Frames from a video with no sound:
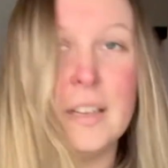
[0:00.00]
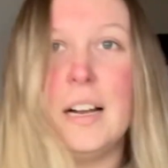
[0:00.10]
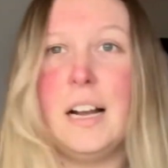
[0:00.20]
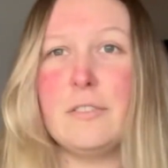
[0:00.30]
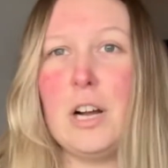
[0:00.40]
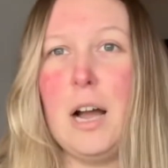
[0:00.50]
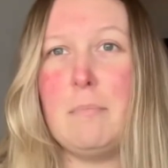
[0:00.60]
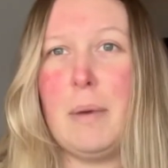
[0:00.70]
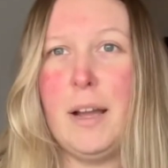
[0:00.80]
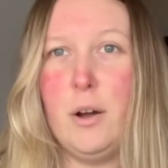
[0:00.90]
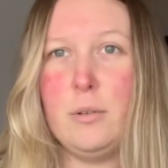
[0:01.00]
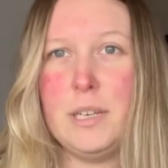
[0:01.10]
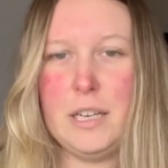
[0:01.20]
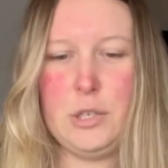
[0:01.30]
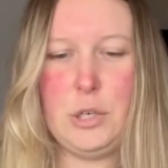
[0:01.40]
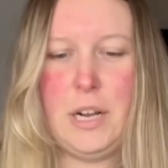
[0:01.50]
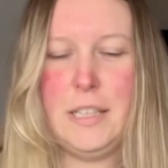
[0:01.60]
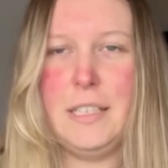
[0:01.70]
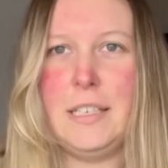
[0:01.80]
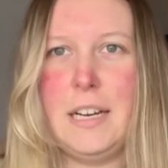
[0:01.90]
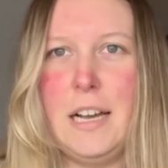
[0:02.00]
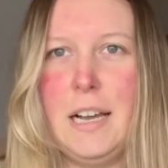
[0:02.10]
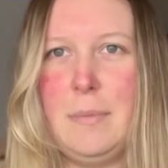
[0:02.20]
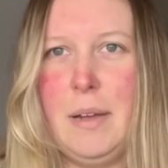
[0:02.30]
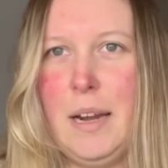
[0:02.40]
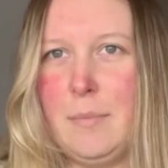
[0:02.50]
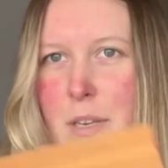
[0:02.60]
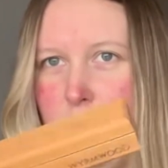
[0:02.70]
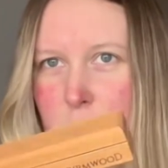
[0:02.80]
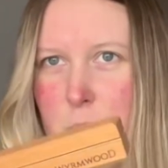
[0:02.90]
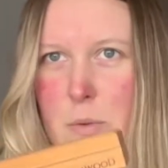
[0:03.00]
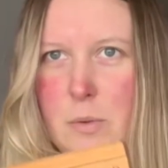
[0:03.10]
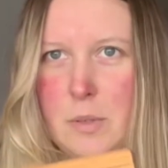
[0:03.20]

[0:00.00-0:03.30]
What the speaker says: I've got my own dice tray this time, and I'm gonna use